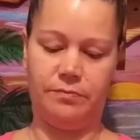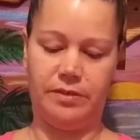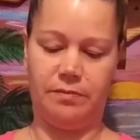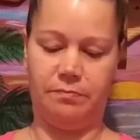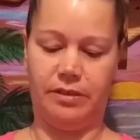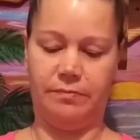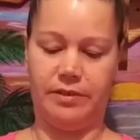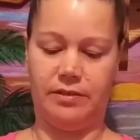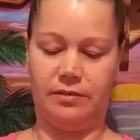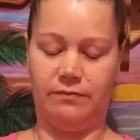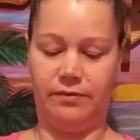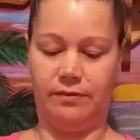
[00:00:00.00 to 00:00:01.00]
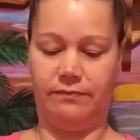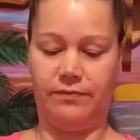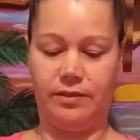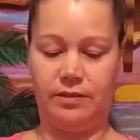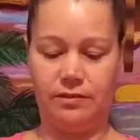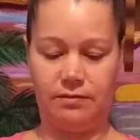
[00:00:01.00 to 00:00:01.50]
Let me spray myself in the
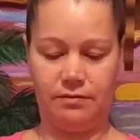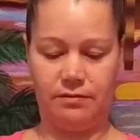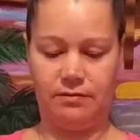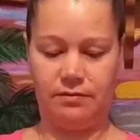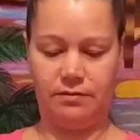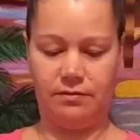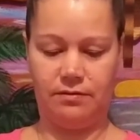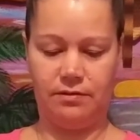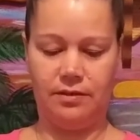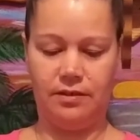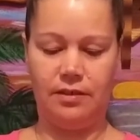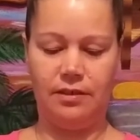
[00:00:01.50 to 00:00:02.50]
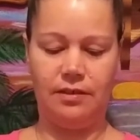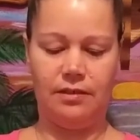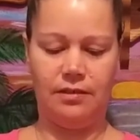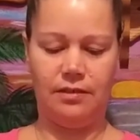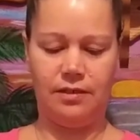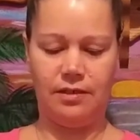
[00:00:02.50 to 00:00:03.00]
face.
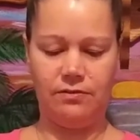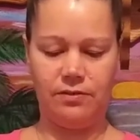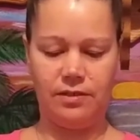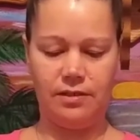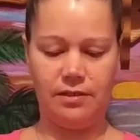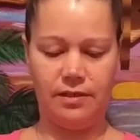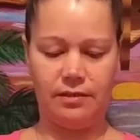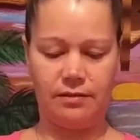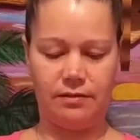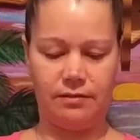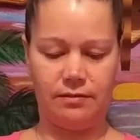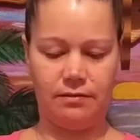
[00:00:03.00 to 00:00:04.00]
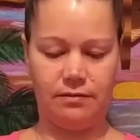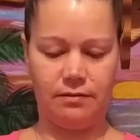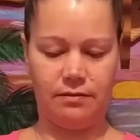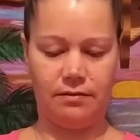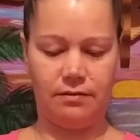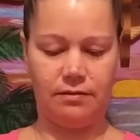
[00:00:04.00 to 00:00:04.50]
I don't see like a...
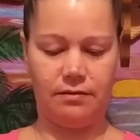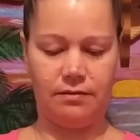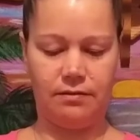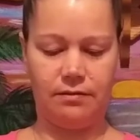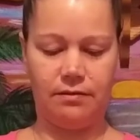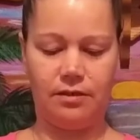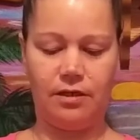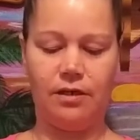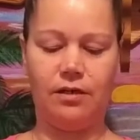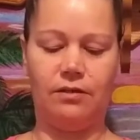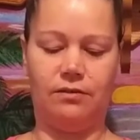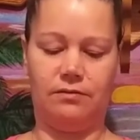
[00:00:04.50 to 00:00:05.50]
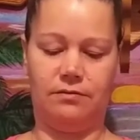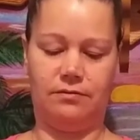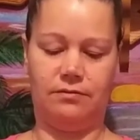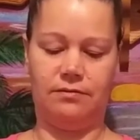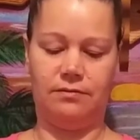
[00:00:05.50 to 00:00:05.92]
Oh.